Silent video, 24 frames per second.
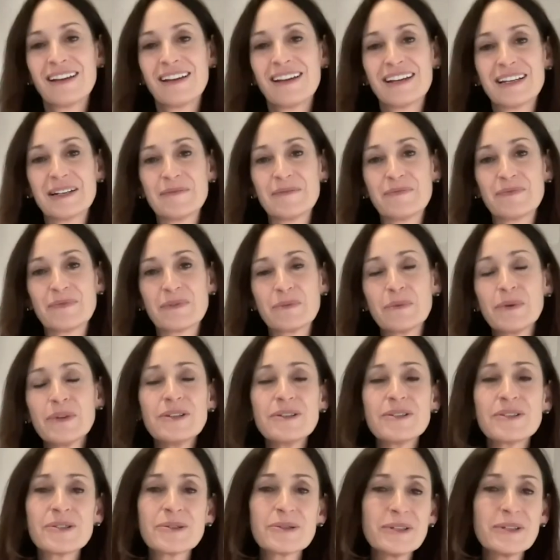Um, well,
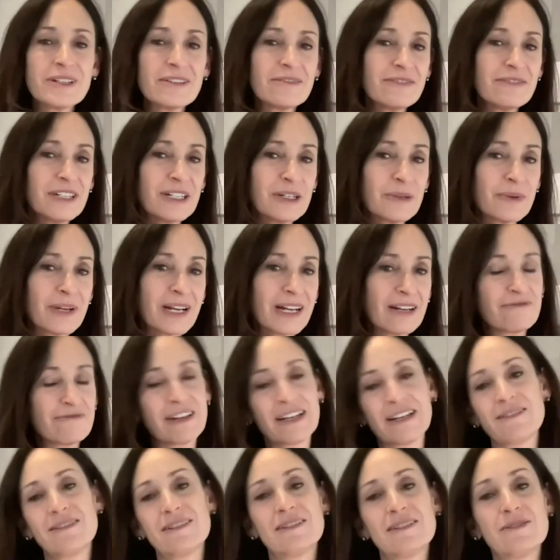there's sort of, you know, what I
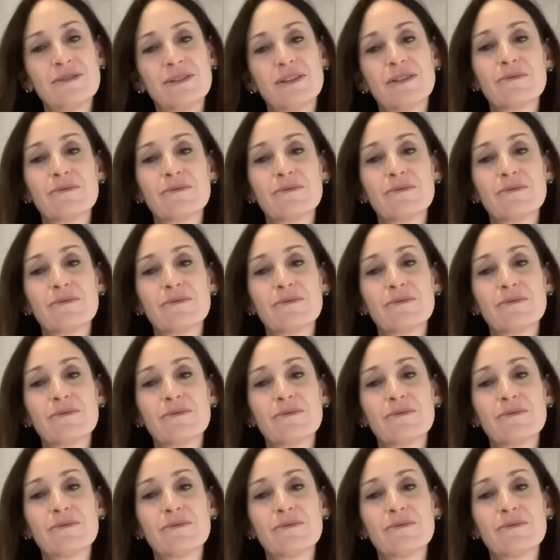found in doing